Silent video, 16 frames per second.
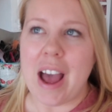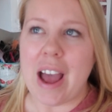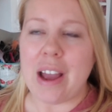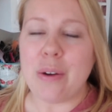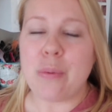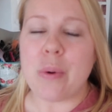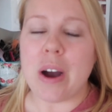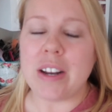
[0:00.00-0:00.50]

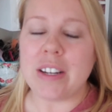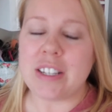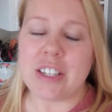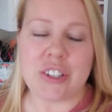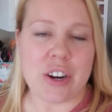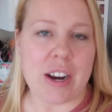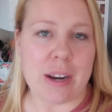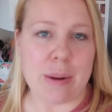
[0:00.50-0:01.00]
I want
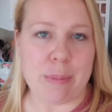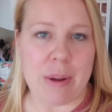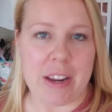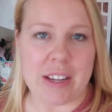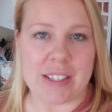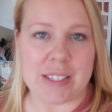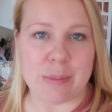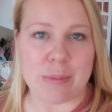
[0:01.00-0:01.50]
to try to
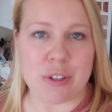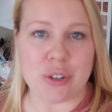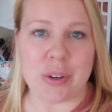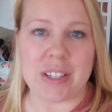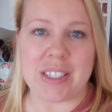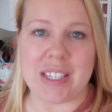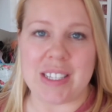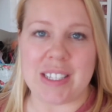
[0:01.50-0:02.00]
make some
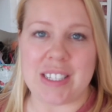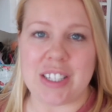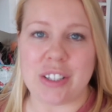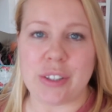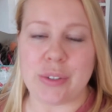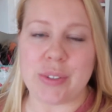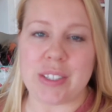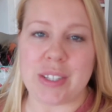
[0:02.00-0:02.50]
choices
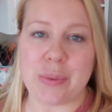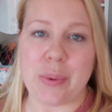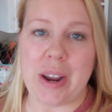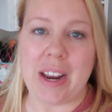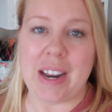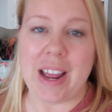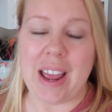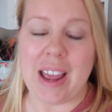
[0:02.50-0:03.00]
to lose the
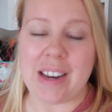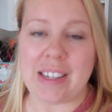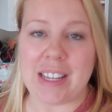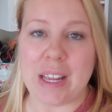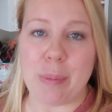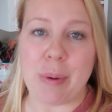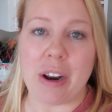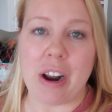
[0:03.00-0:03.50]
weight and
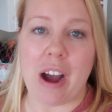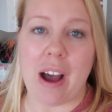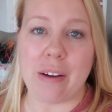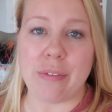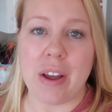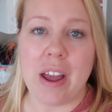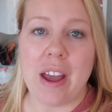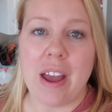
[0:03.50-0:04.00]
keep it
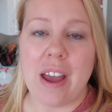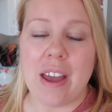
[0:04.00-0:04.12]
off.